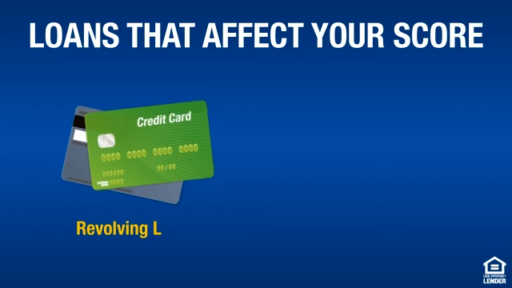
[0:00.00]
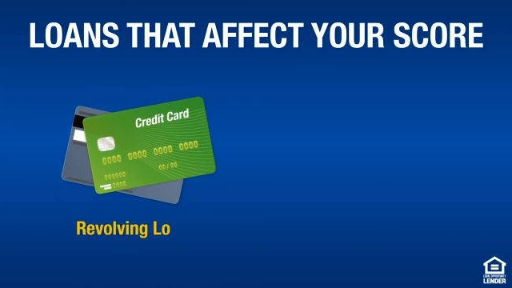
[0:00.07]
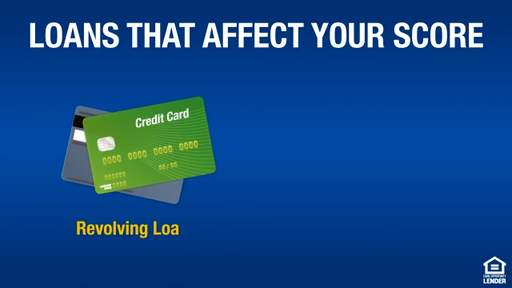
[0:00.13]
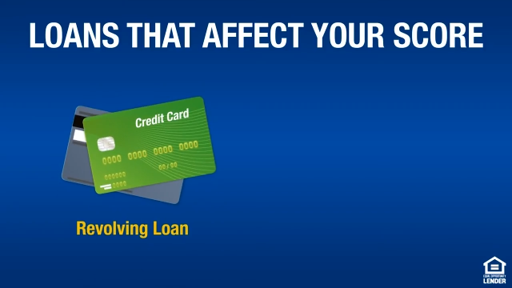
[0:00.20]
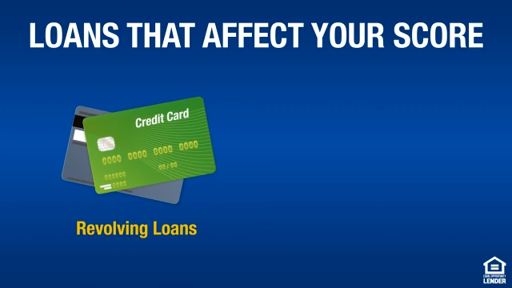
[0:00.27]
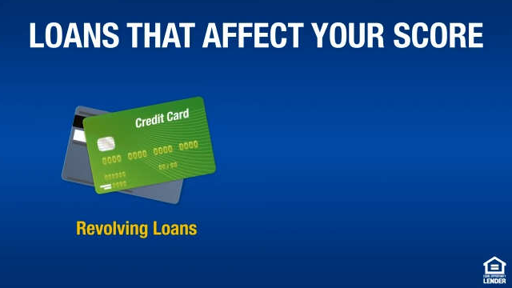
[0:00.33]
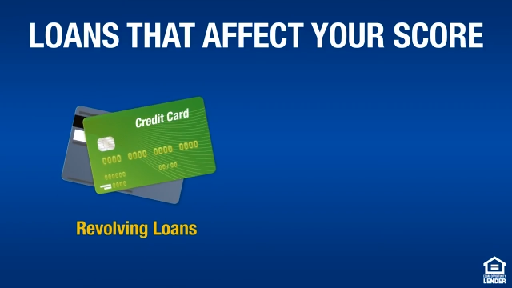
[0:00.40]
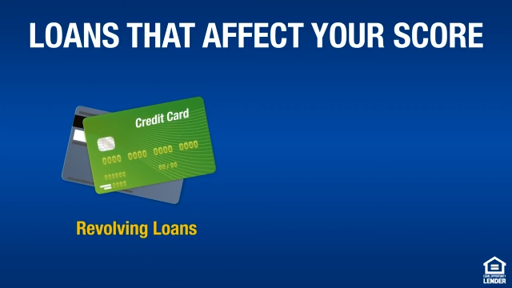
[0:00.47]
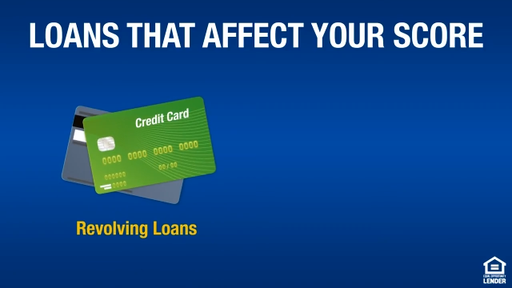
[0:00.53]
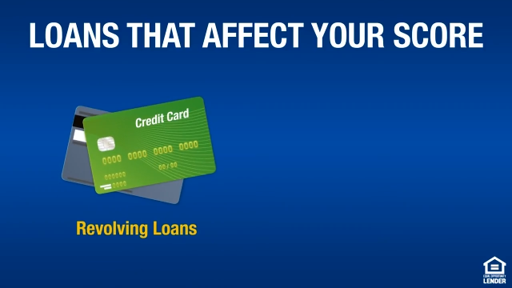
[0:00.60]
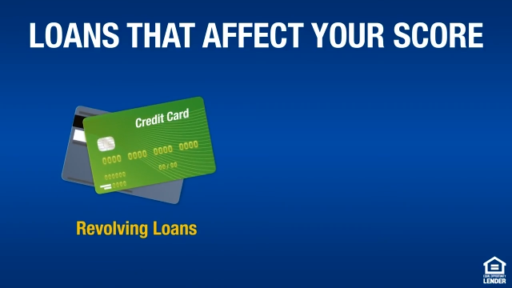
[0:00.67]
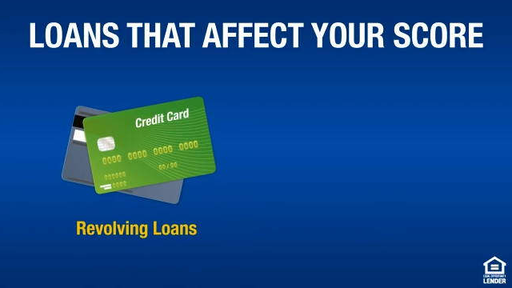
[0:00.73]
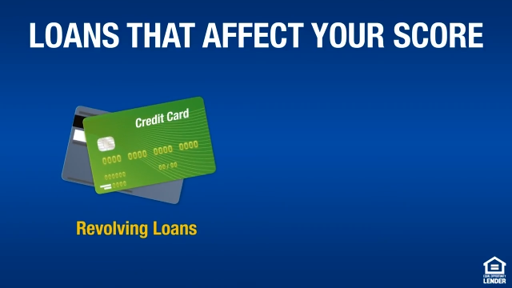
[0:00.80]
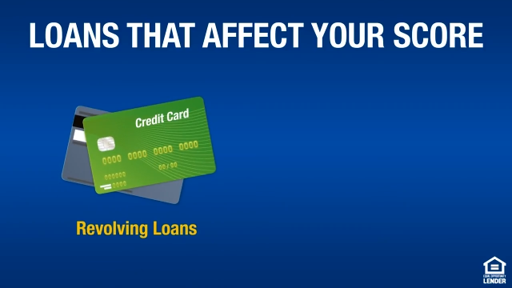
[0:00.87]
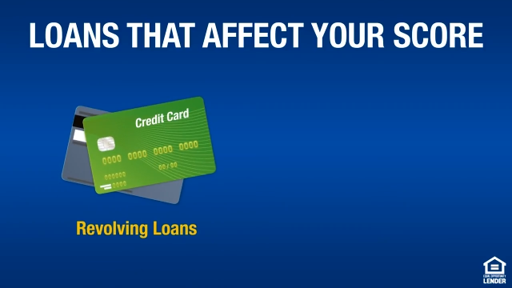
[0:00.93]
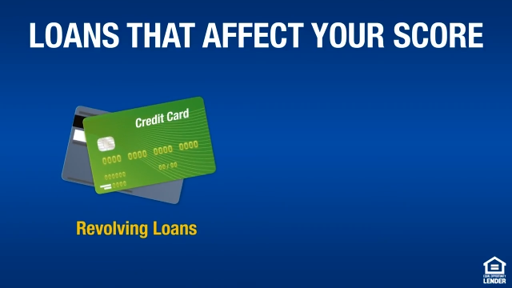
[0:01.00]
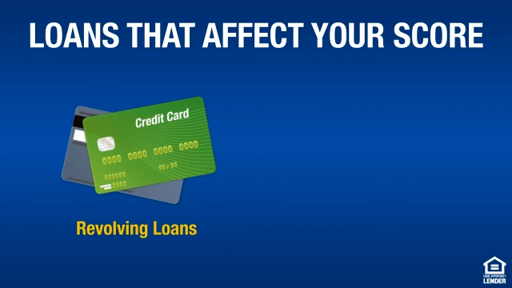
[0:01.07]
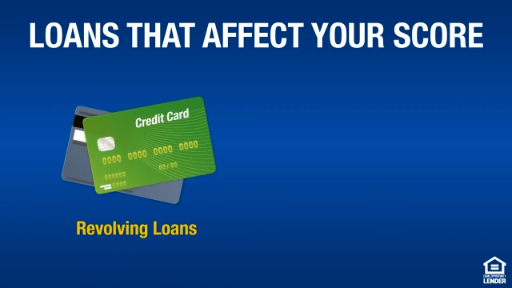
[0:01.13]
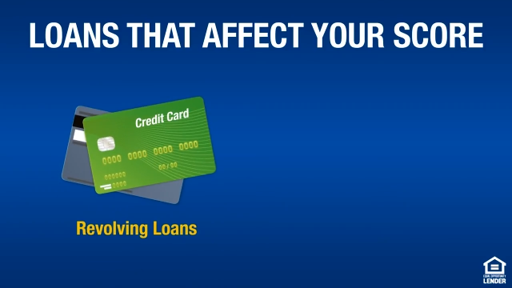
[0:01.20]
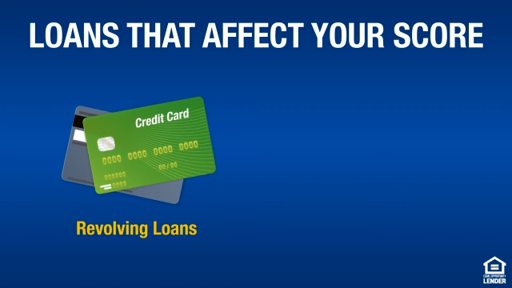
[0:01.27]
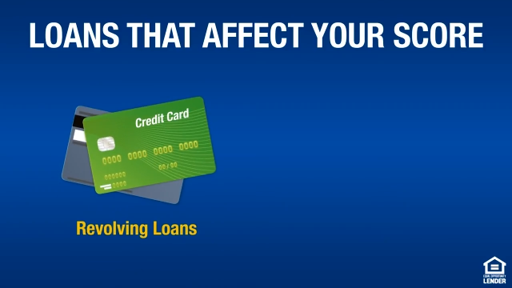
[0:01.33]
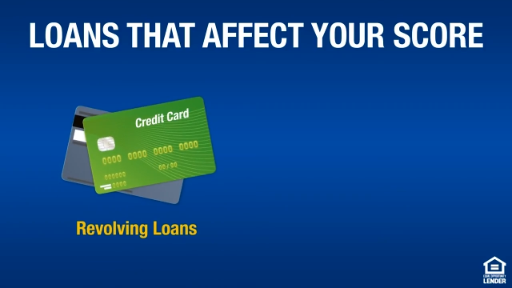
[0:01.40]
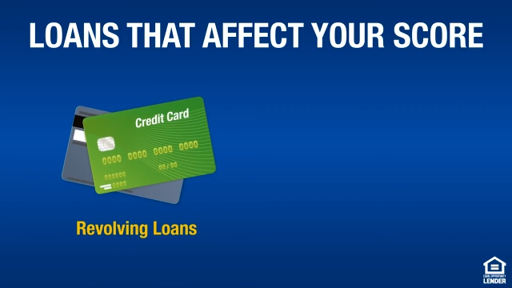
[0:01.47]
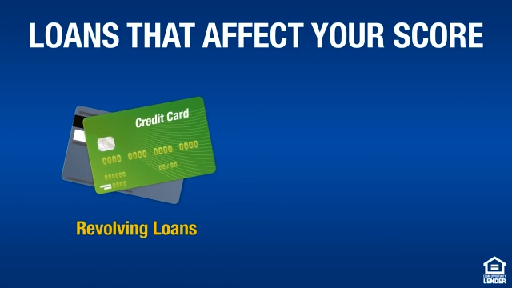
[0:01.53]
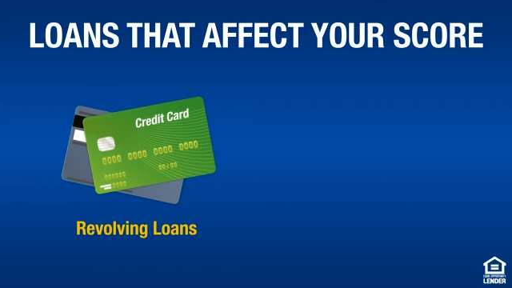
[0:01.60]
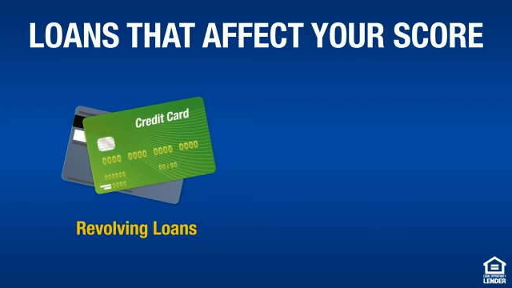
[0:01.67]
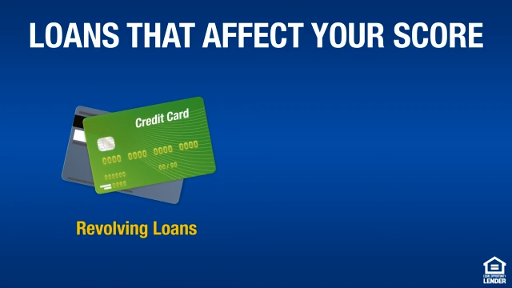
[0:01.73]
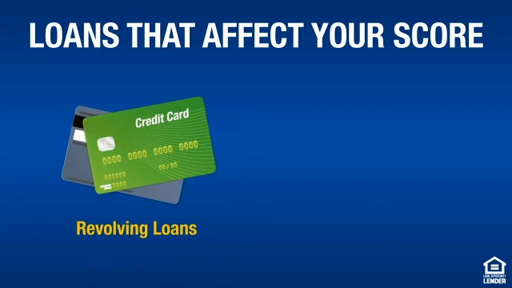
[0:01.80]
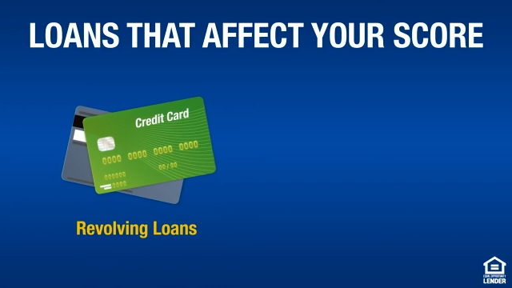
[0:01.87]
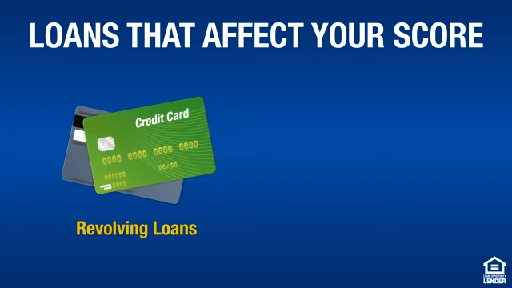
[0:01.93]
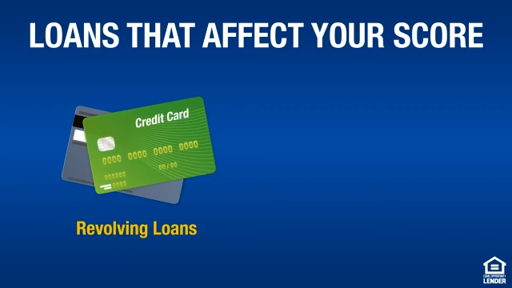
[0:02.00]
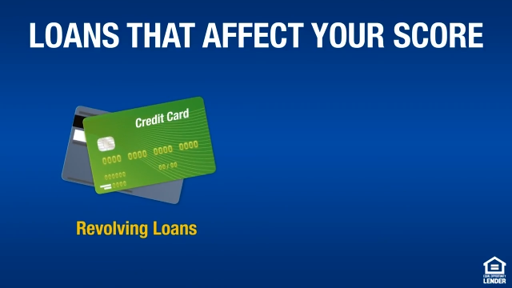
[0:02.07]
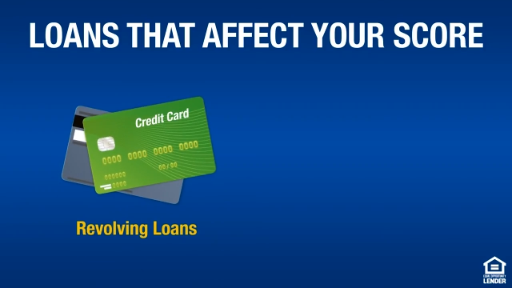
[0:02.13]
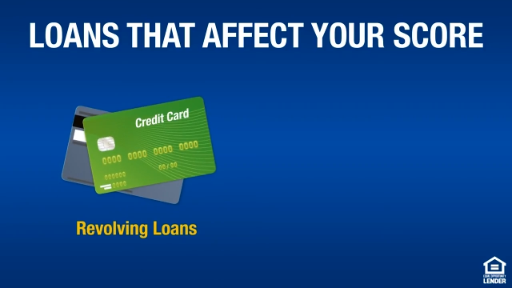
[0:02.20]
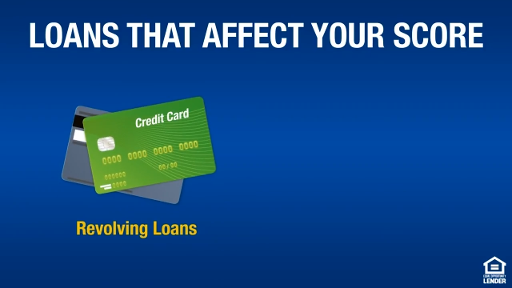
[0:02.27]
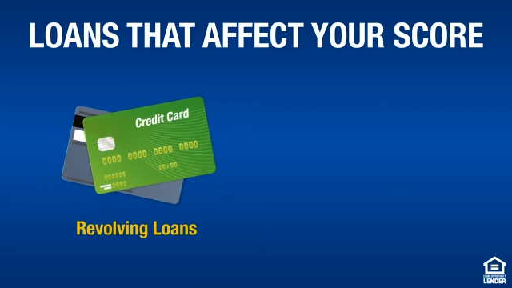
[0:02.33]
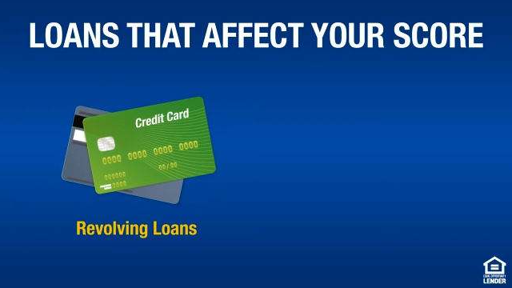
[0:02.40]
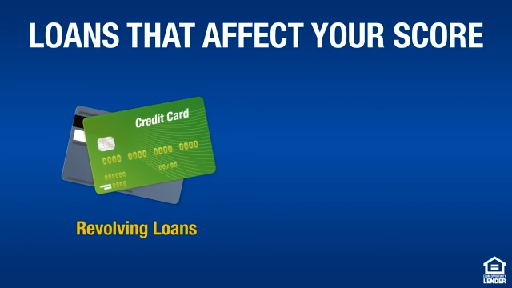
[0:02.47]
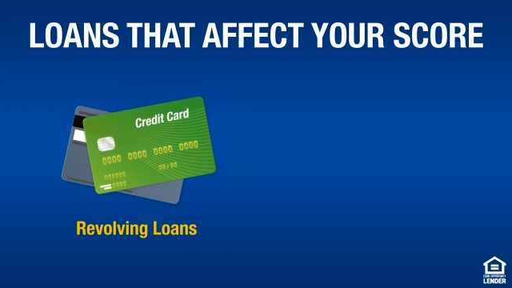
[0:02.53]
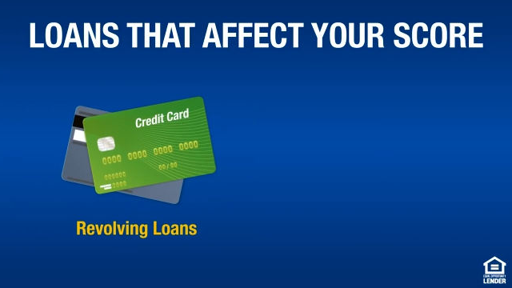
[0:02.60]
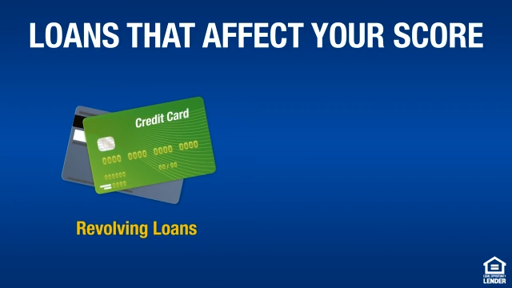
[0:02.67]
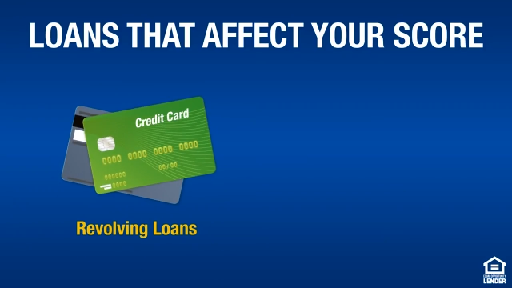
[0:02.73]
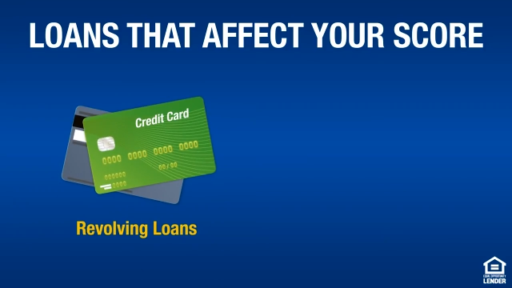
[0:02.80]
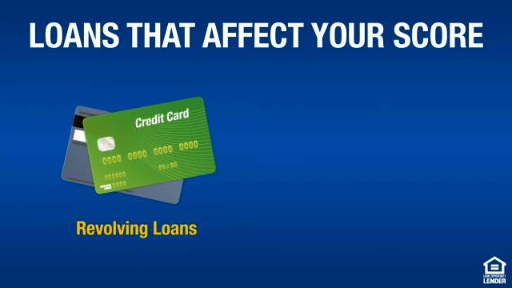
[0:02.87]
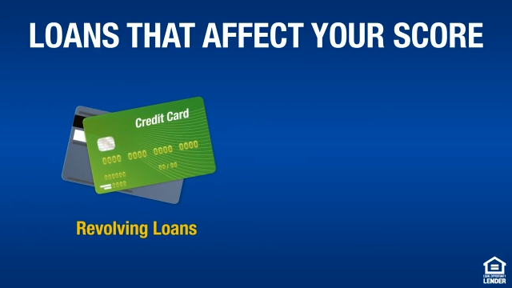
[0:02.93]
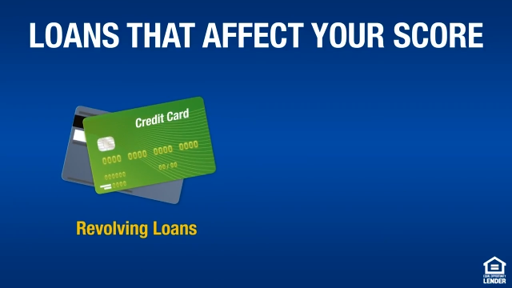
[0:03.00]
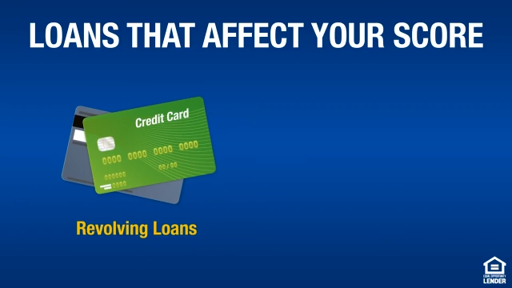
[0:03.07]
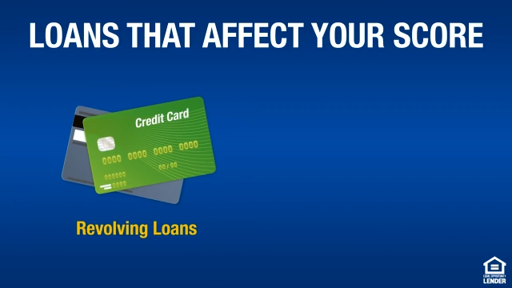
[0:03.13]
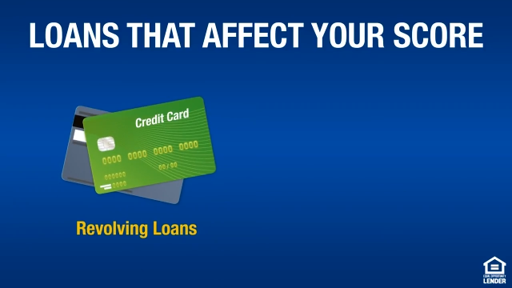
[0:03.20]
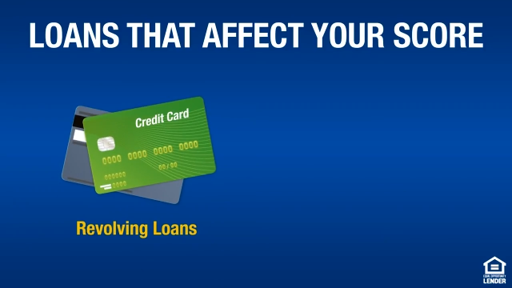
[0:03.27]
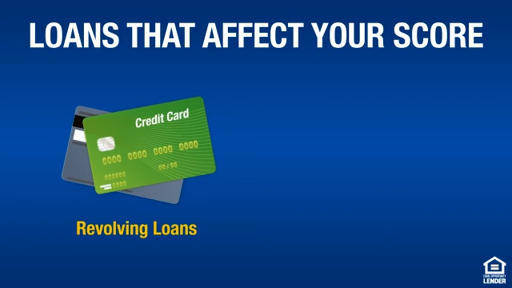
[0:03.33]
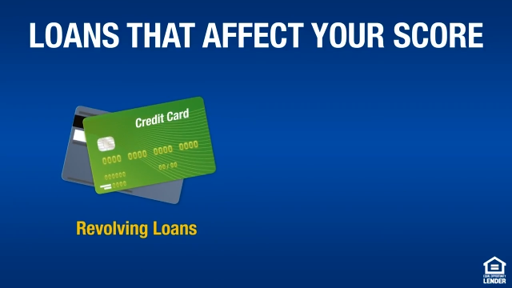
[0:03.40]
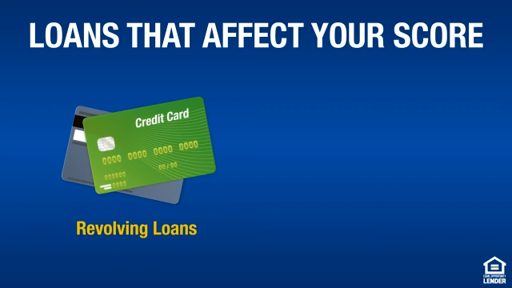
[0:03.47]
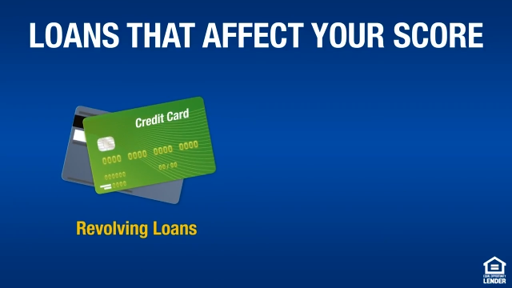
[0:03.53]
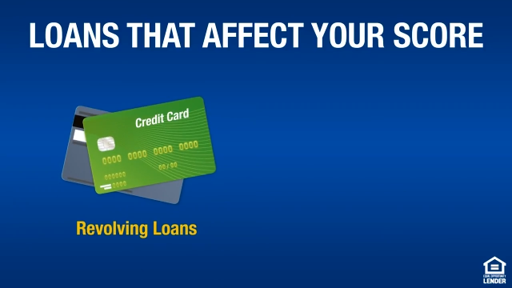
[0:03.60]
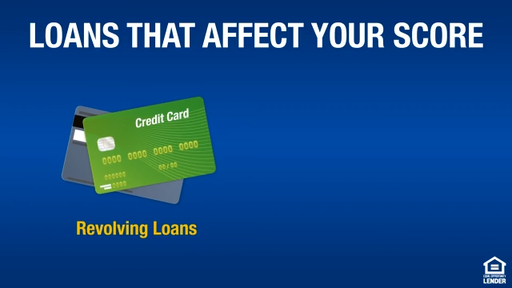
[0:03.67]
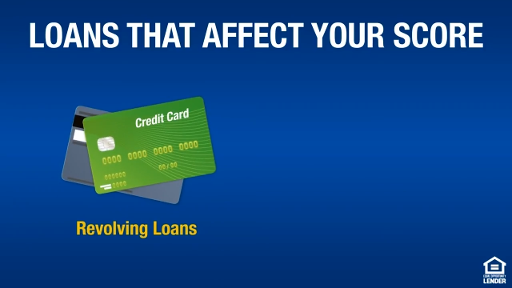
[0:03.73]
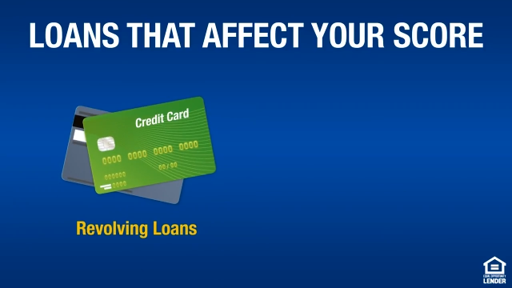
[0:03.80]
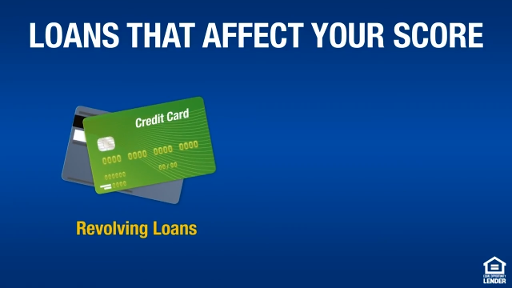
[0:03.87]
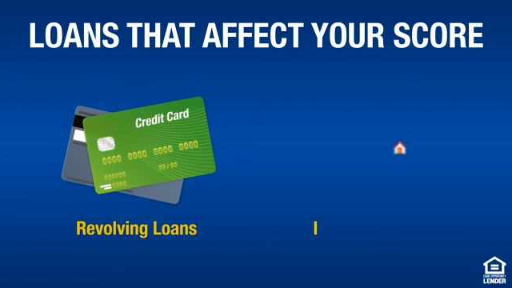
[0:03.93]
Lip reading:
Nobody's mouth can be seen.